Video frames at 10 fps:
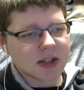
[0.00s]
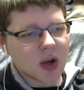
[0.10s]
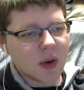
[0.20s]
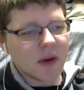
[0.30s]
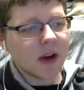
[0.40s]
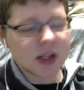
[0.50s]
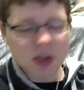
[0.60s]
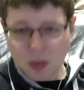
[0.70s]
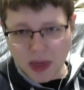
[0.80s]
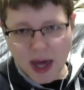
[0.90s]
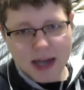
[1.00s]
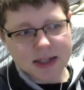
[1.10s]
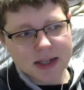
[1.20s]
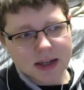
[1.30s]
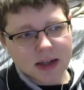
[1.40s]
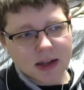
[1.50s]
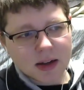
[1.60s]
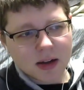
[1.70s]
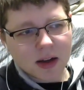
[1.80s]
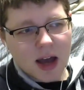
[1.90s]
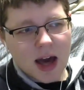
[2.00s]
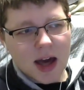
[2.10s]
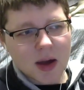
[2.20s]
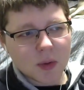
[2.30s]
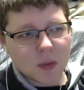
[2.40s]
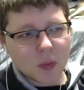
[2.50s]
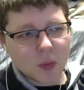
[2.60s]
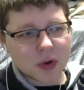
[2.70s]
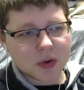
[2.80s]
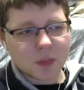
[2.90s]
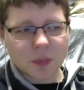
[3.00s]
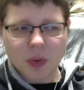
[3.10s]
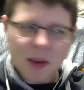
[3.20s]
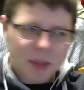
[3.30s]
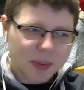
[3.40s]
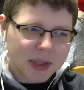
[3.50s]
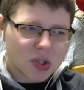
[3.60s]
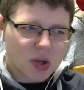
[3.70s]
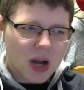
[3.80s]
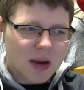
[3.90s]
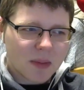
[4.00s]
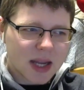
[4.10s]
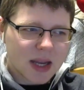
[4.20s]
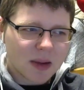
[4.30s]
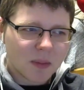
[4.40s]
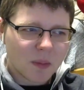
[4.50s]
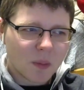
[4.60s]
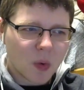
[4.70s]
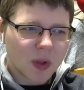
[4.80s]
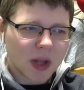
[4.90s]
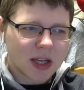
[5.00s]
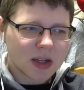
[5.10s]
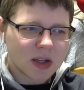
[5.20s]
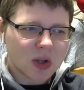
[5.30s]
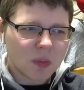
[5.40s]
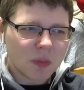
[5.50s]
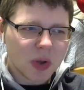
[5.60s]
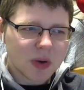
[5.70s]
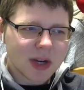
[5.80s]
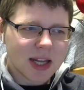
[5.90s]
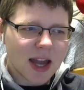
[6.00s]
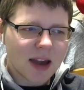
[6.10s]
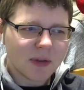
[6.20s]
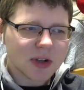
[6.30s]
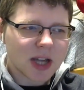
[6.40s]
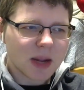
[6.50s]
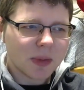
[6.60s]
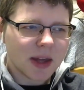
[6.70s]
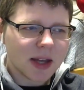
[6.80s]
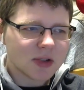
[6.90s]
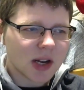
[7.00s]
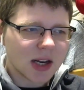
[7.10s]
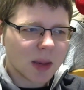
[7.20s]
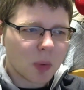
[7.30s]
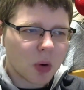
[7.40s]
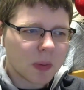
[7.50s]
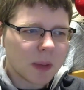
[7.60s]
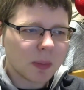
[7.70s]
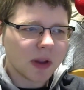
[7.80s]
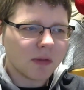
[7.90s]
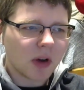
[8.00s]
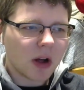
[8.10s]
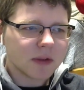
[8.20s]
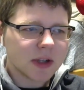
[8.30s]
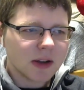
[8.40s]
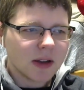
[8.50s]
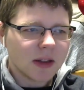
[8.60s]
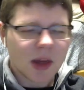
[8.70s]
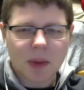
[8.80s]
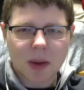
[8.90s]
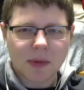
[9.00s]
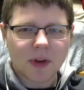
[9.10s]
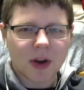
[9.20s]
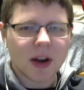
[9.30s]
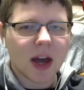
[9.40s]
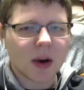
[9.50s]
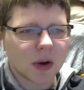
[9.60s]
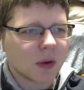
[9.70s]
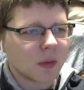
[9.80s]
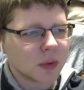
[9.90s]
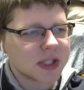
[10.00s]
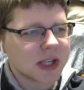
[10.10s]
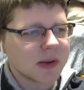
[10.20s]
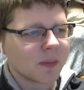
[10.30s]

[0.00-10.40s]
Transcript: So if I do that, I would probably try to make it more like a community effort type thing, try to get more people involved. That might be fun. I don't know. We'll see.